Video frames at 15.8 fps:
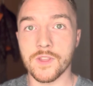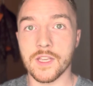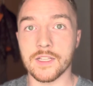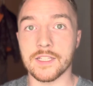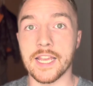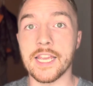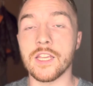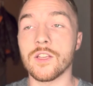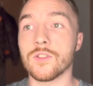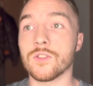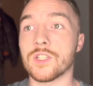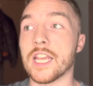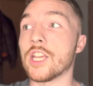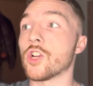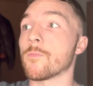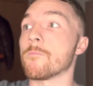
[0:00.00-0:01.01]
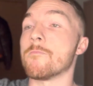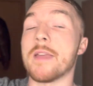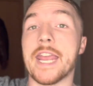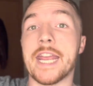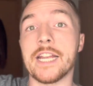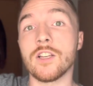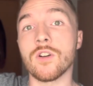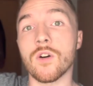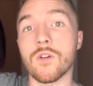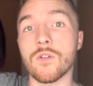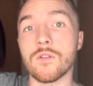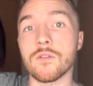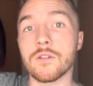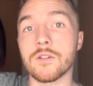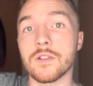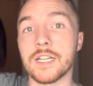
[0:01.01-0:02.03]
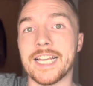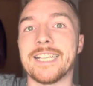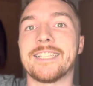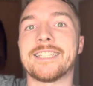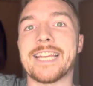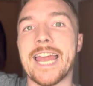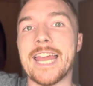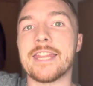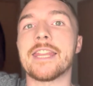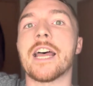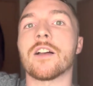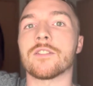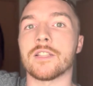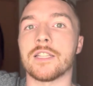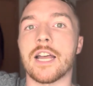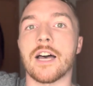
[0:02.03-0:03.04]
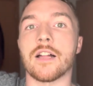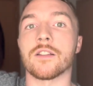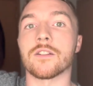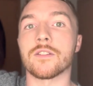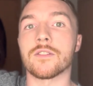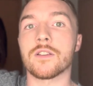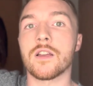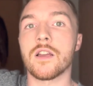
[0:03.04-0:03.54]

Say, say your main goal is ten thousand dollars.